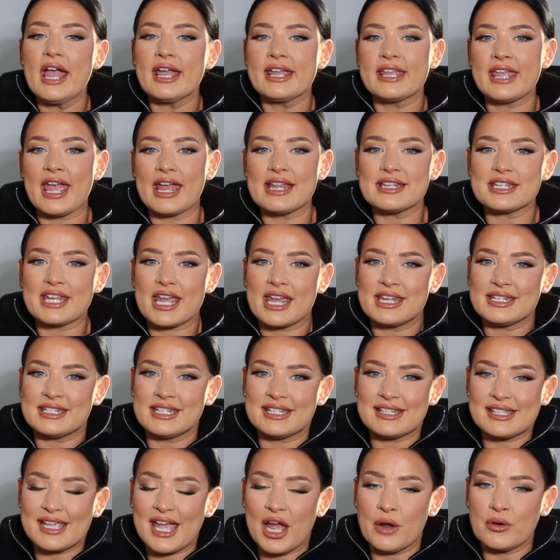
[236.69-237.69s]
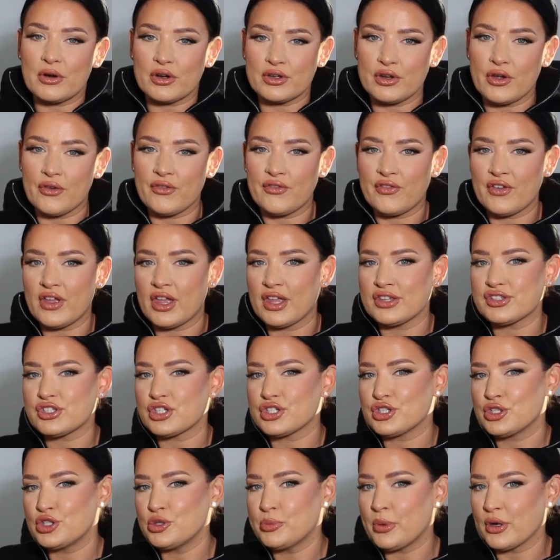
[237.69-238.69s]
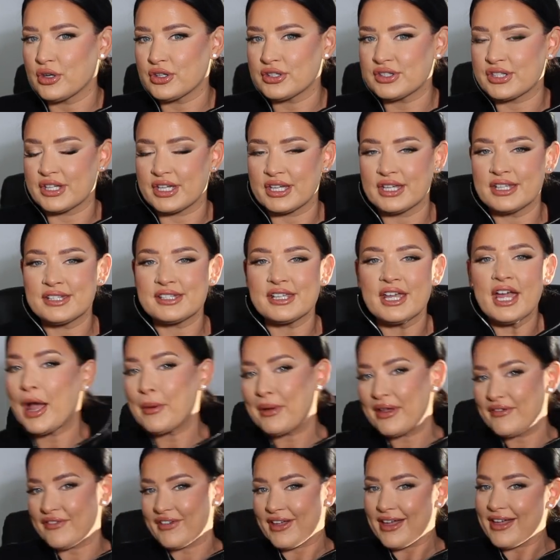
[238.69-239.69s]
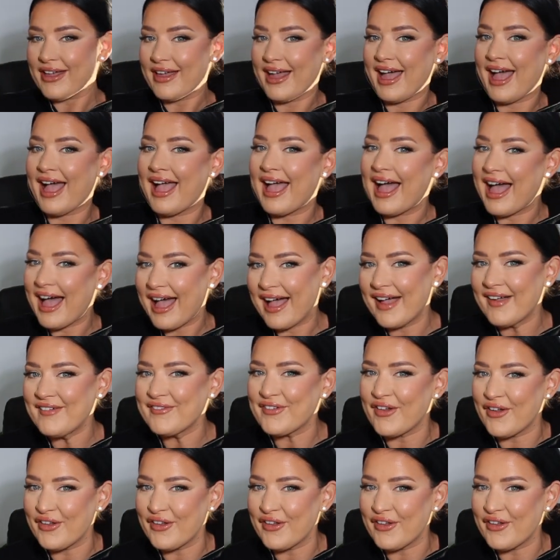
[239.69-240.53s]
get a discount on your first two boxes. However, I have